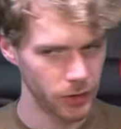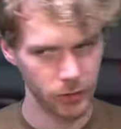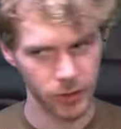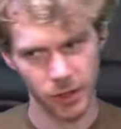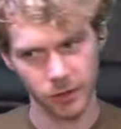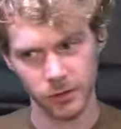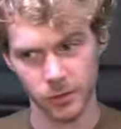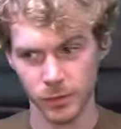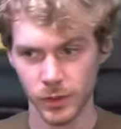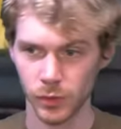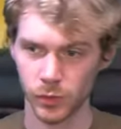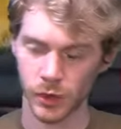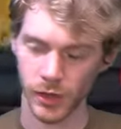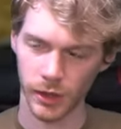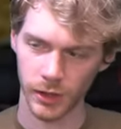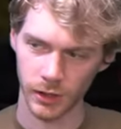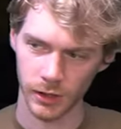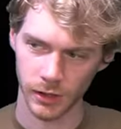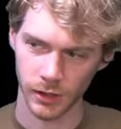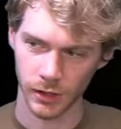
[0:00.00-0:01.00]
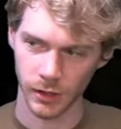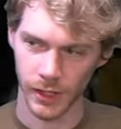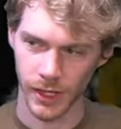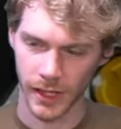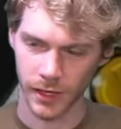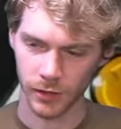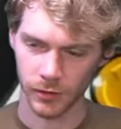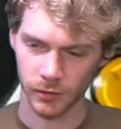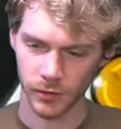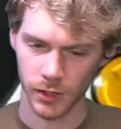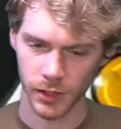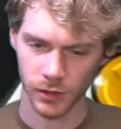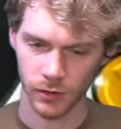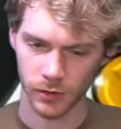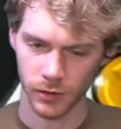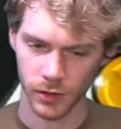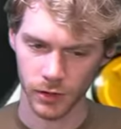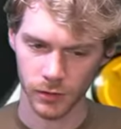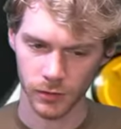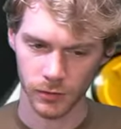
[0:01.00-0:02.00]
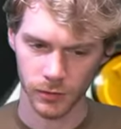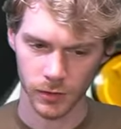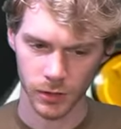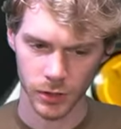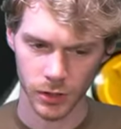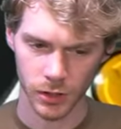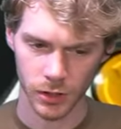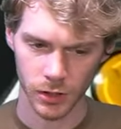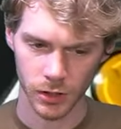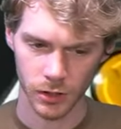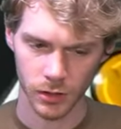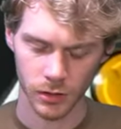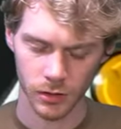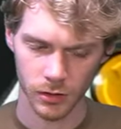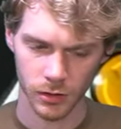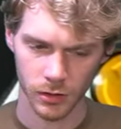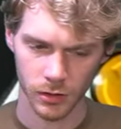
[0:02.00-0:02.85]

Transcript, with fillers: It would have to be one of the latter videos I do for sure.